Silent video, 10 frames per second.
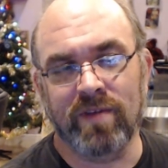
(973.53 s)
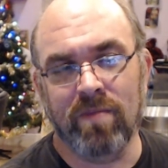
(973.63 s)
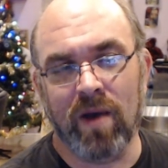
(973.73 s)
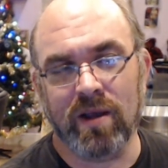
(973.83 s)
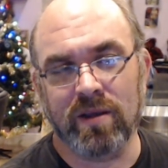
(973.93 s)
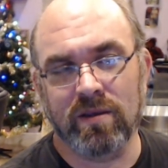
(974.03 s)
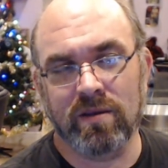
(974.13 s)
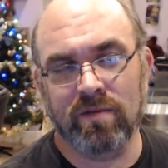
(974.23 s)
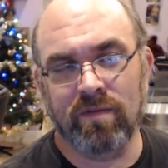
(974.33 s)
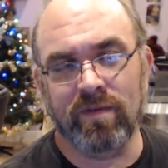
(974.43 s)
bucks,
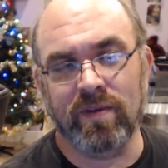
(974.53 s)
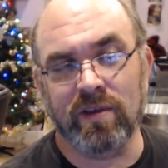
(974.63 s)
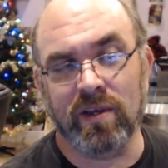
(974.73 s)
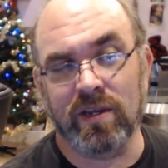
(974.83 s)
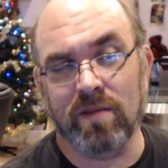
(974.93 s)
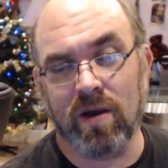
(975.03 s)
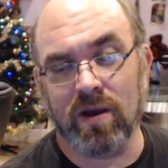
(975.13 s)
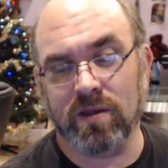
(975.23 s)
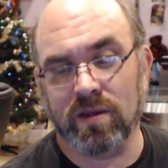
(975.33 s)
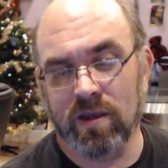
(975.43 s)
50, 60 bucks.